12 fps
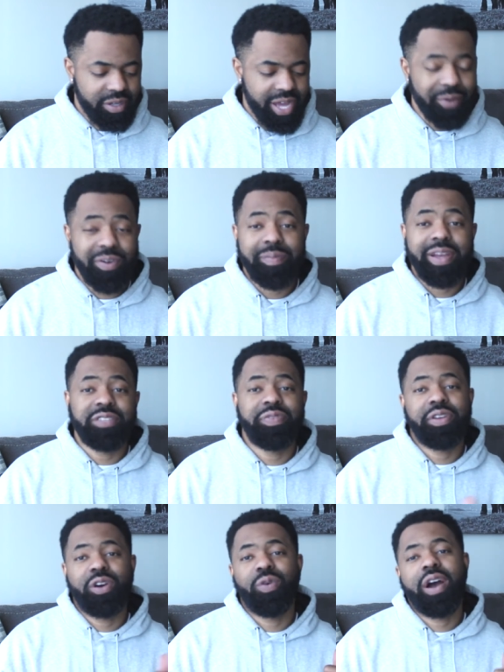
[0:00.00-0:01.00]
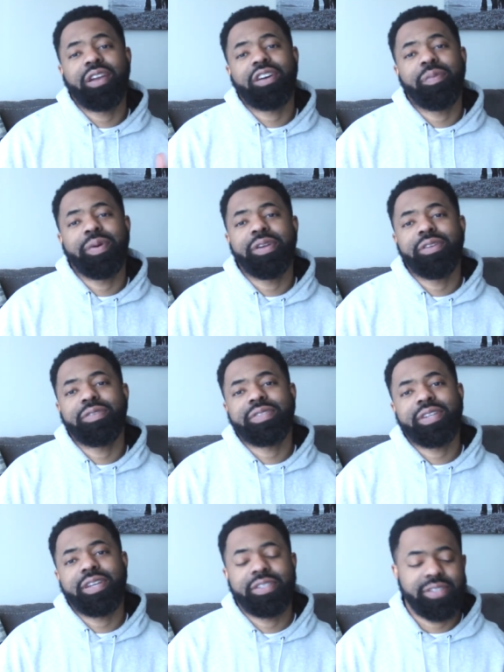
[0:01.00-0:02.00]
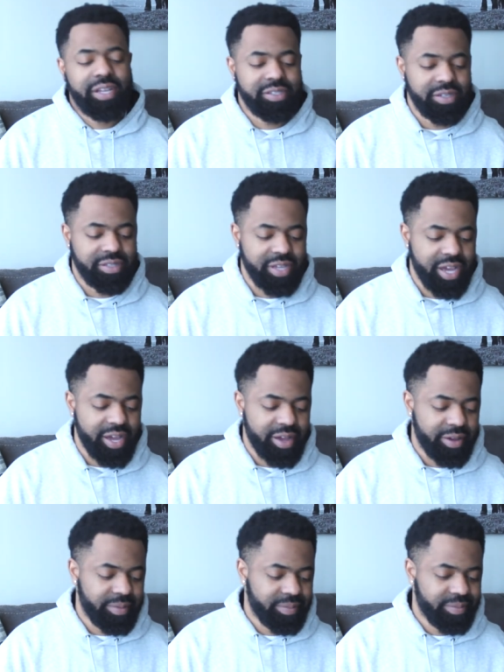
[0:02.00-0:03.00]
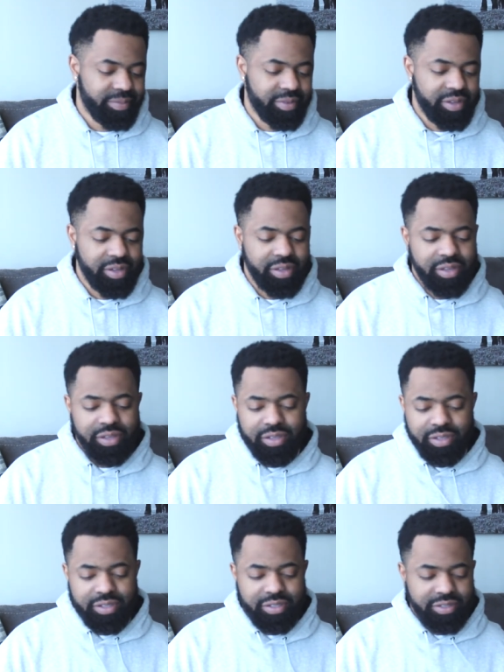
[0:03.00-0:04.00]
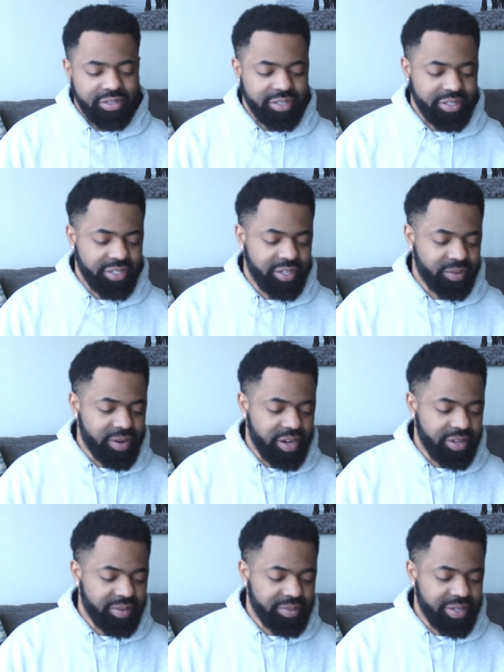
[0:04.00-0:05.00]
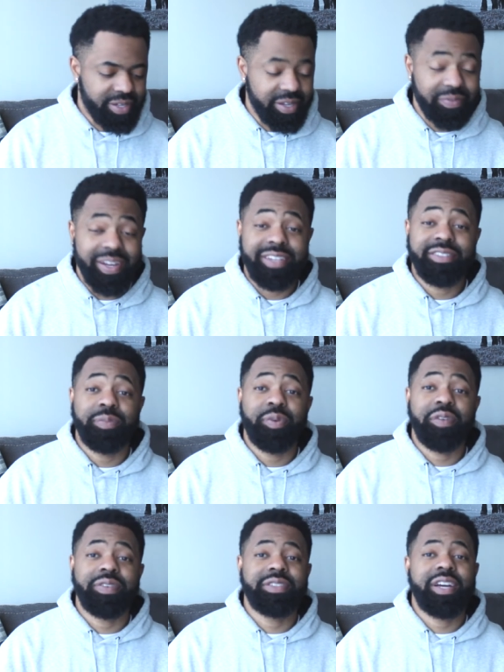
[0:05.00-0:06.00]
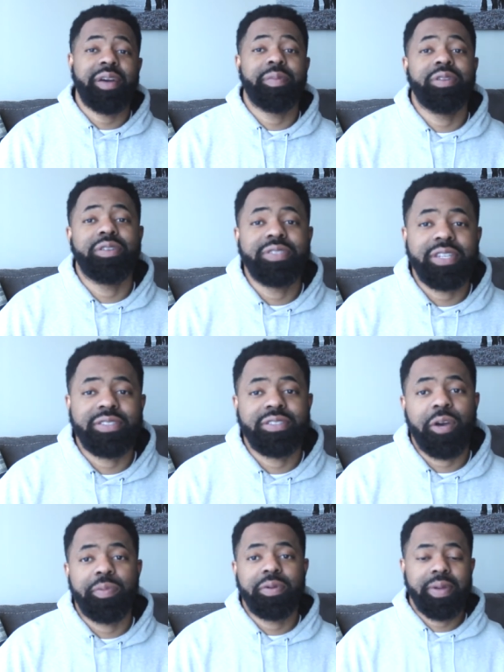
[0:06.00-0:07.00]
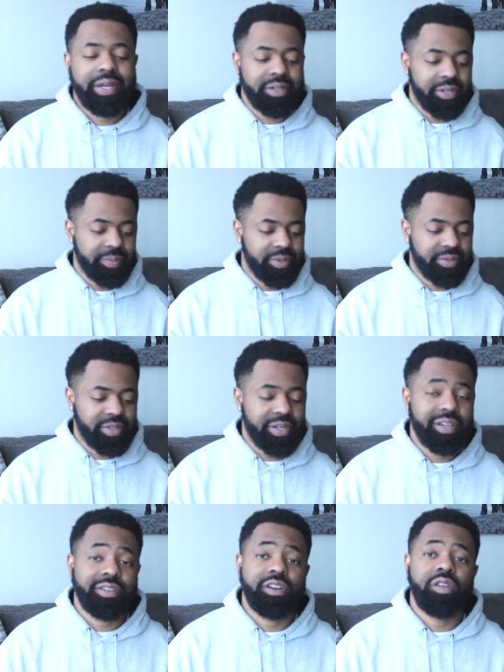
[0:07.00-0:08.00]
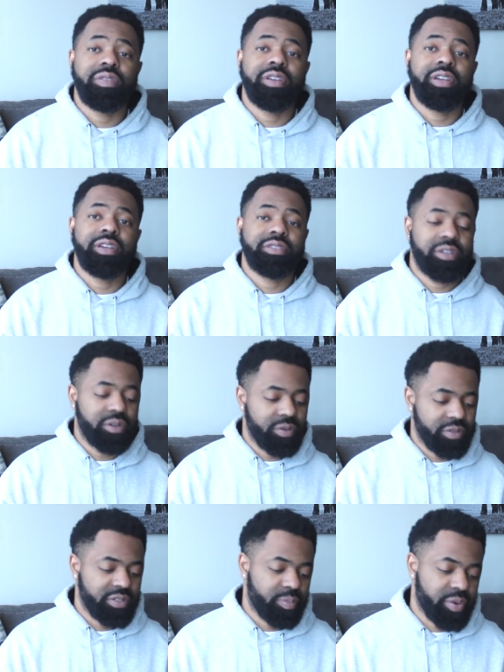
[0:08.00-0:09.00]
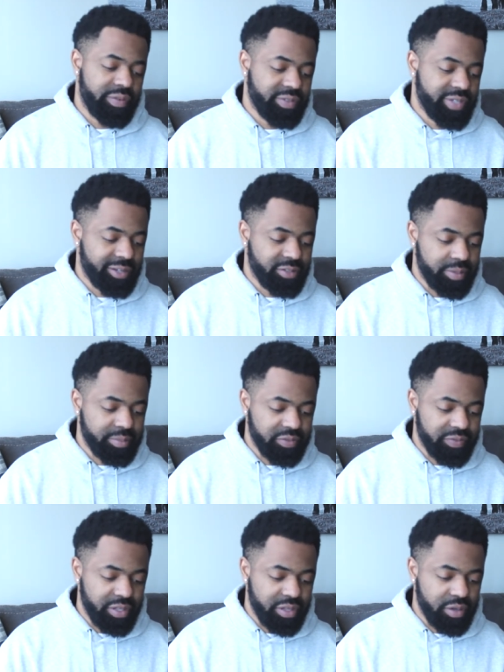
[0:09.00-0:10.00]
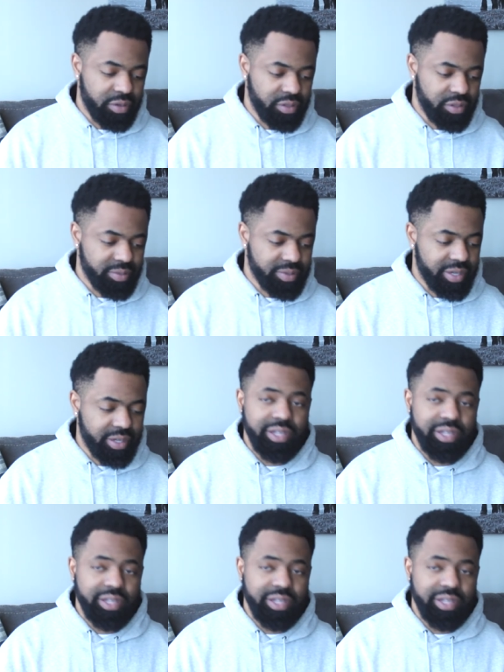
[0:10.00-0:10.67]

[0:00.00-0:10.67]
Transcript: I would've made this video a while ago, but you know what I'm saying? I took time just to get it right, you know what I'm saying? I feel like it's the perfect time, you know, Texas opening back up, you know what I'm saying? COVID hit, so it's the perfect time to drop this video, you know what I'm saying?